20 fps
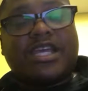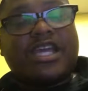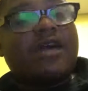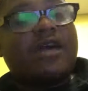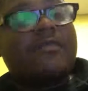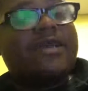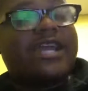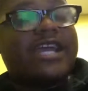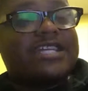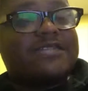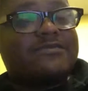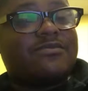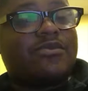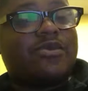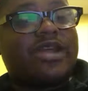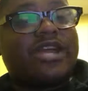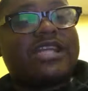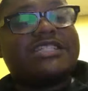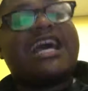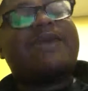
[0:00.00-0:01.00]
becoming an
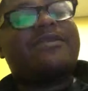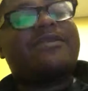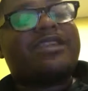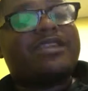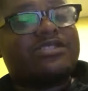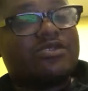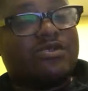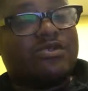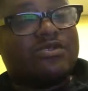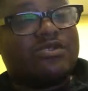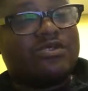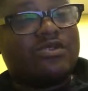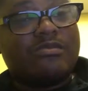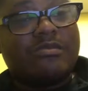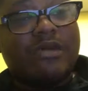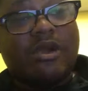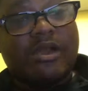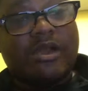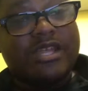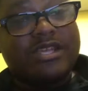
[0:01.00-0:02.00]
exporter and tapping into those
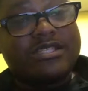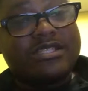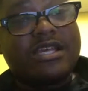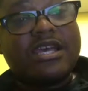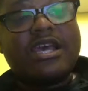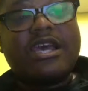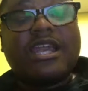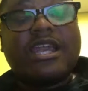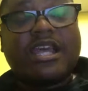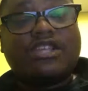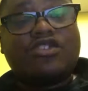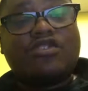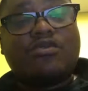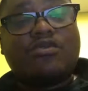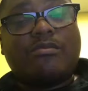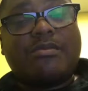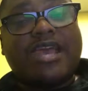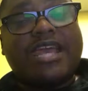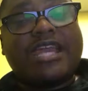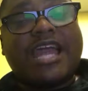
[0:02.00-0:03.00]
new markets that
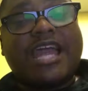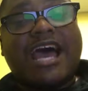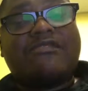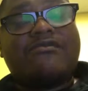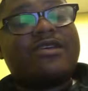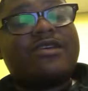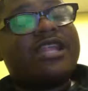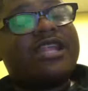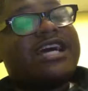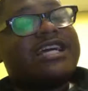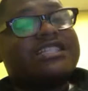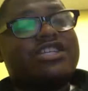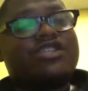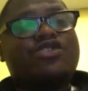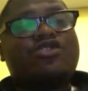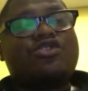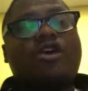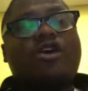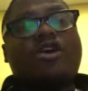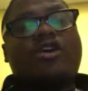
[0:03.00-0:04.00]
you may not realize
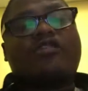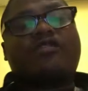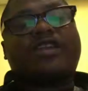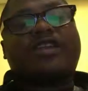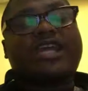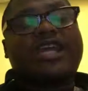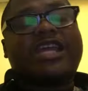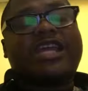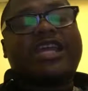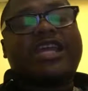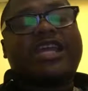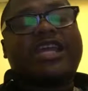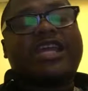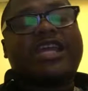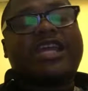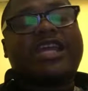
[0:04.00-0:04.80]
that you're already